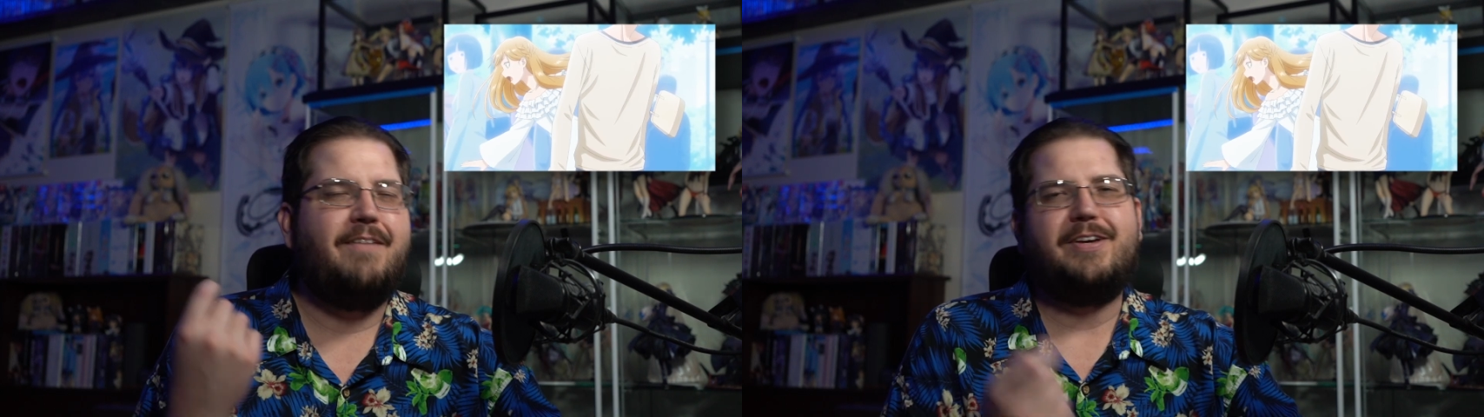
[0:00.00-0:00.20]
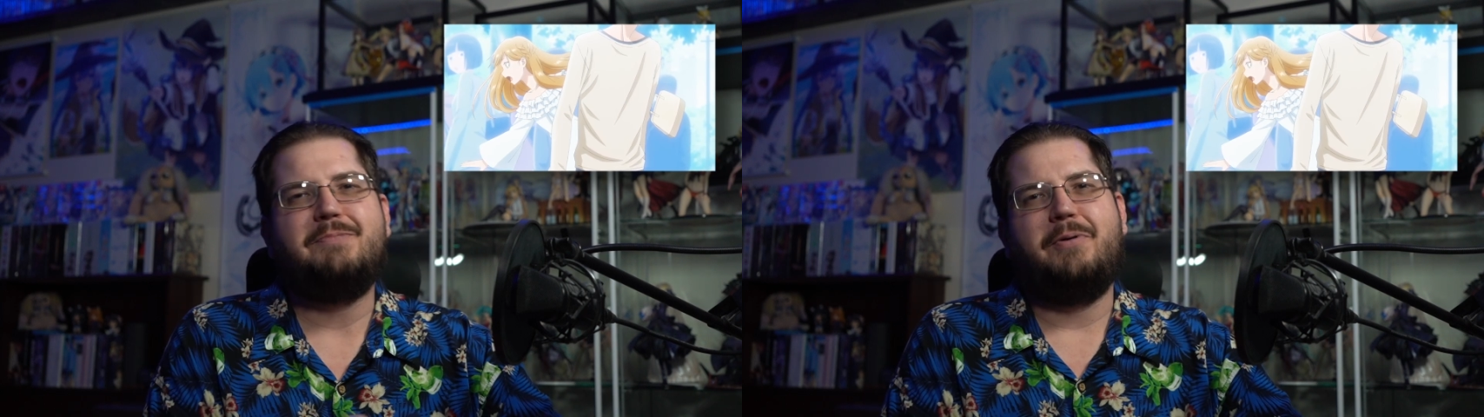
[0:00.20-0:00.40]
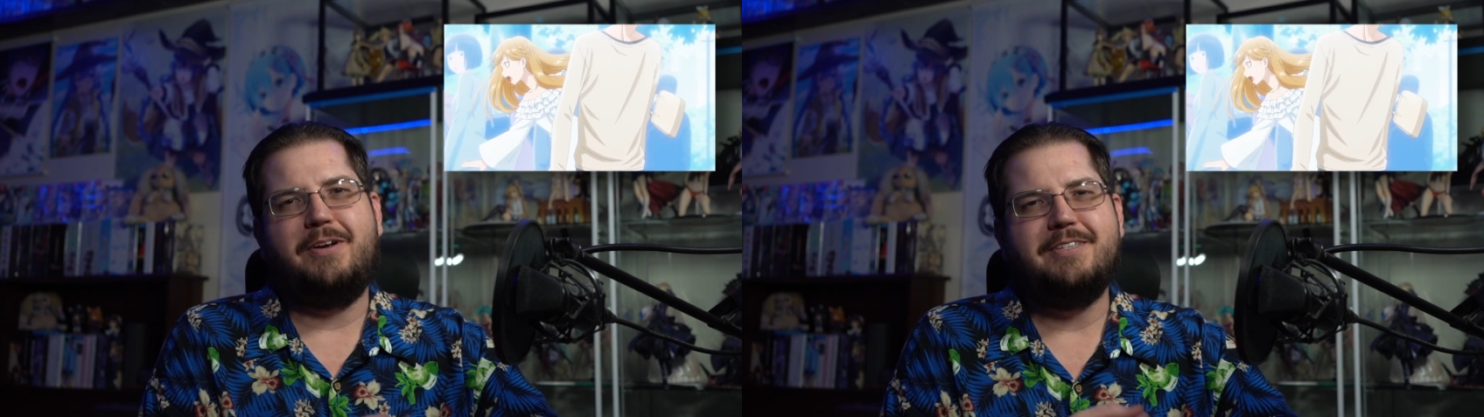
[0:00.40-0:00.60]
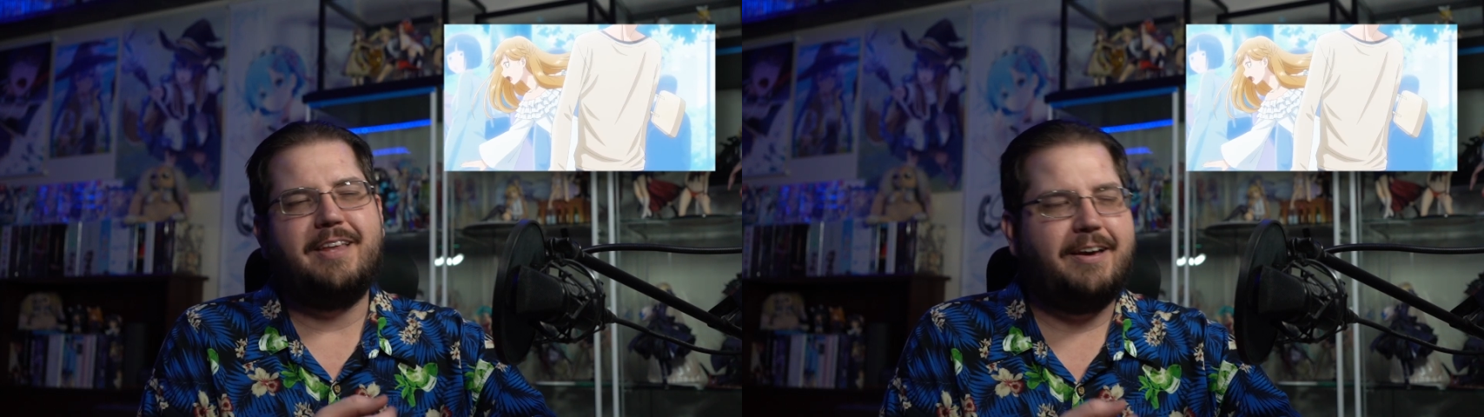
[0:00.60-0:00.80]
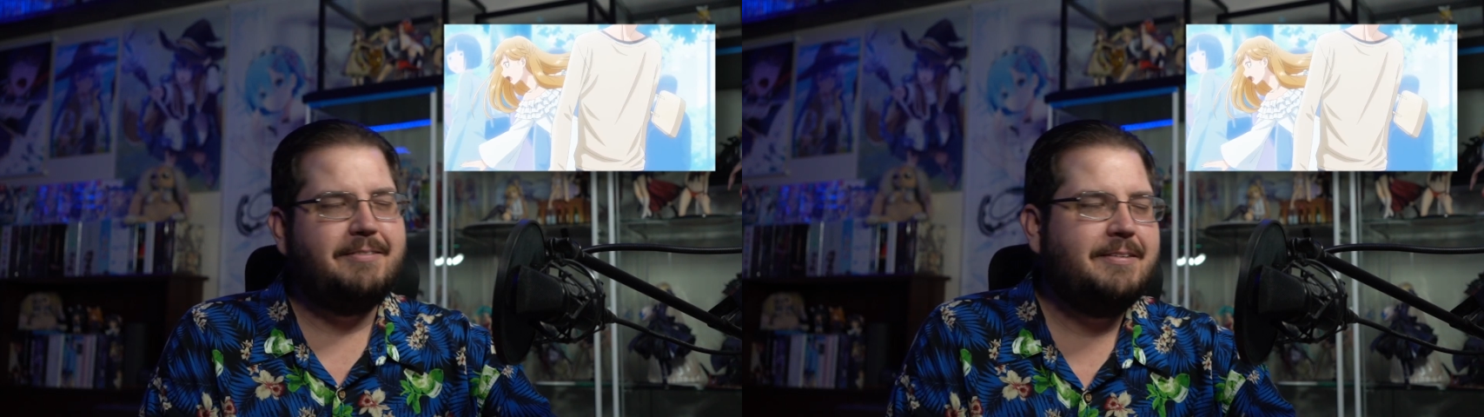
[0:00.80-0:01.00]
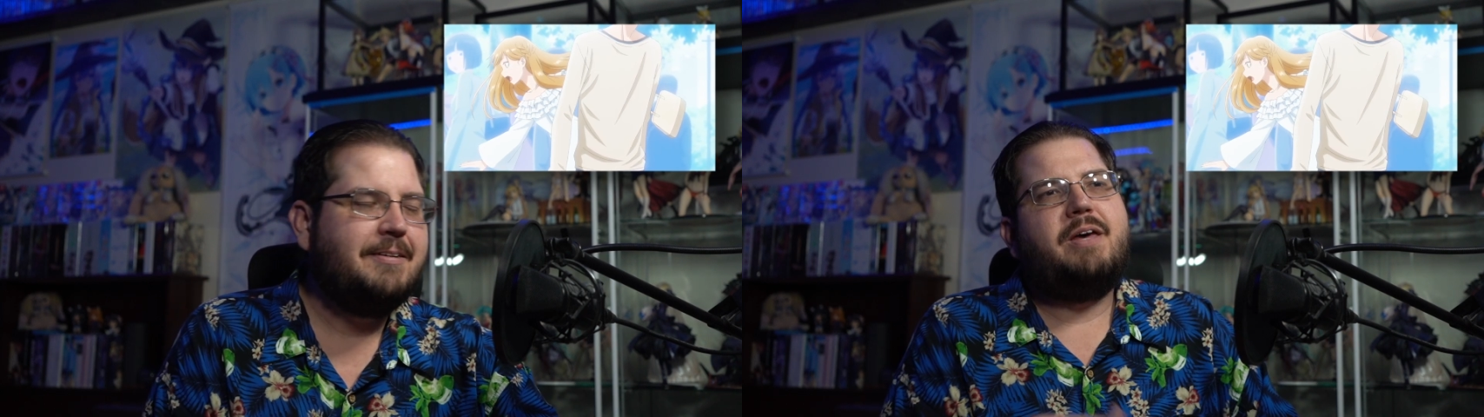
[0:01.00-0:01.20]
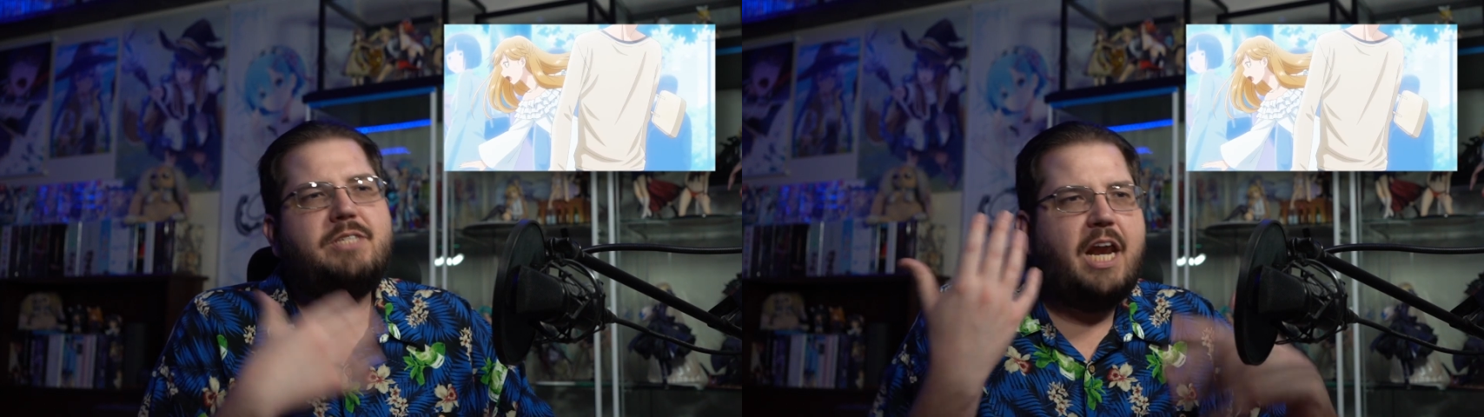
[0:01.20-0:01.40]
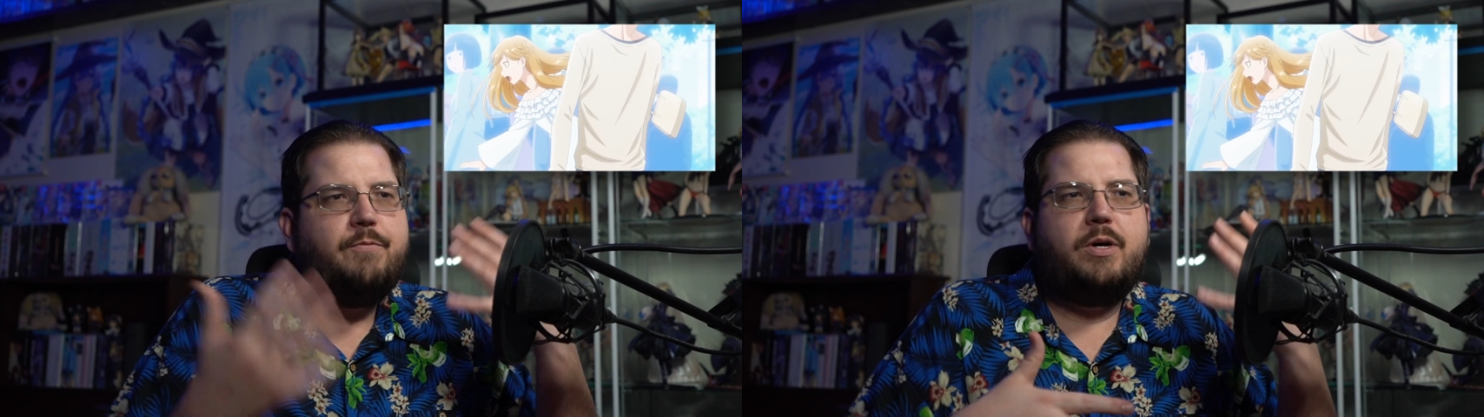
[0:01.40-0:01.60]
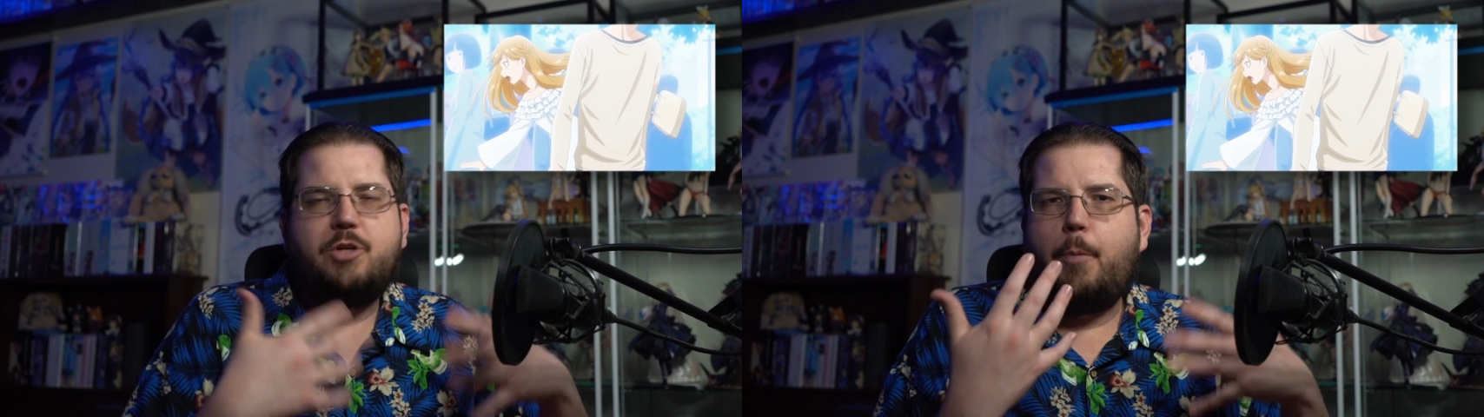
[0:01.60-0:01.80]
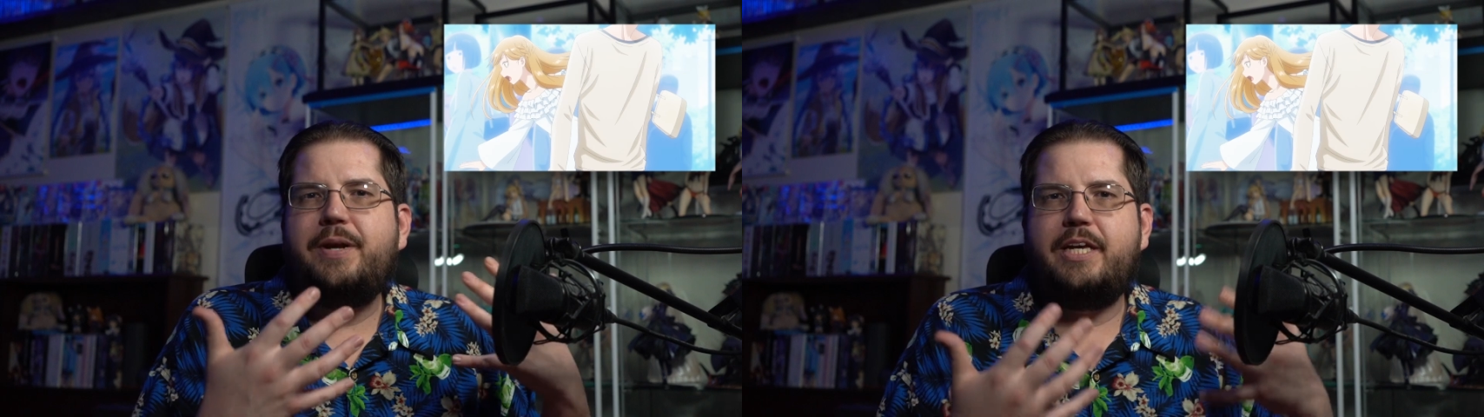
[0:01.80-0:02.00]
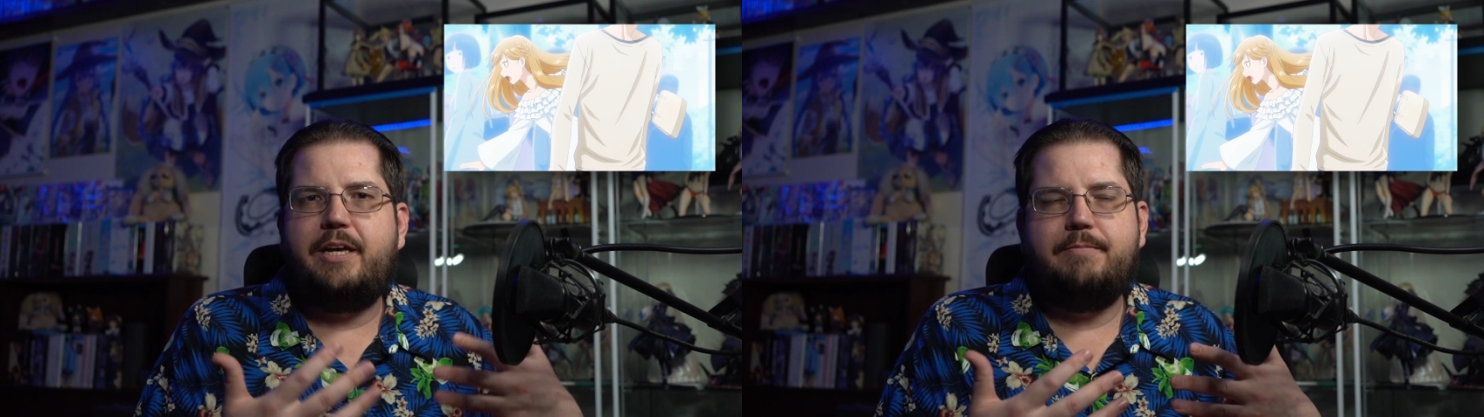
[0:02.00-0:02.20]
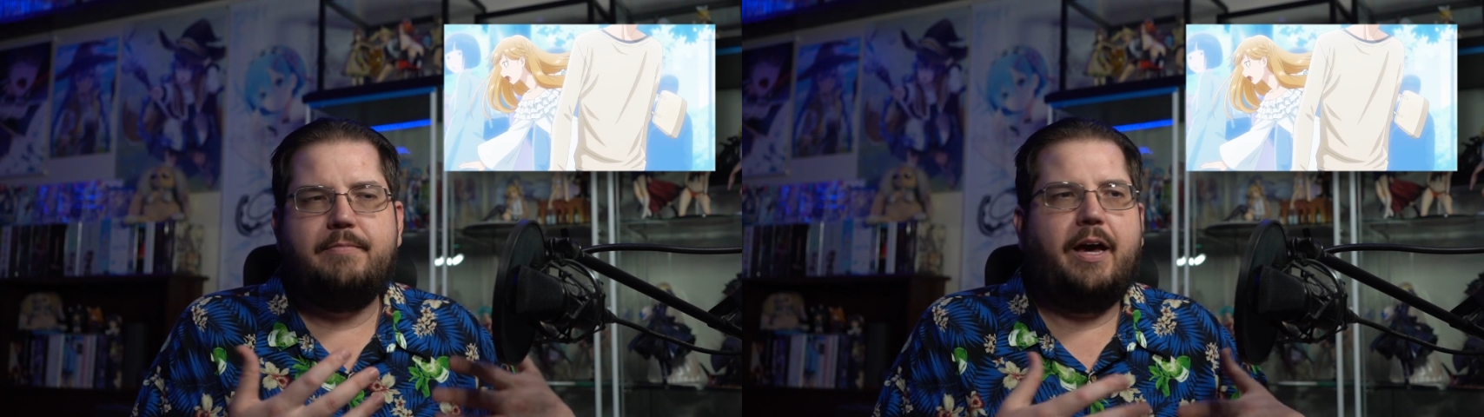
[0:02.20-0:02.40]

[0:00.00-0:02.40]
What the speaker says: I've experienced that. But that was kind of what I was hoping to get.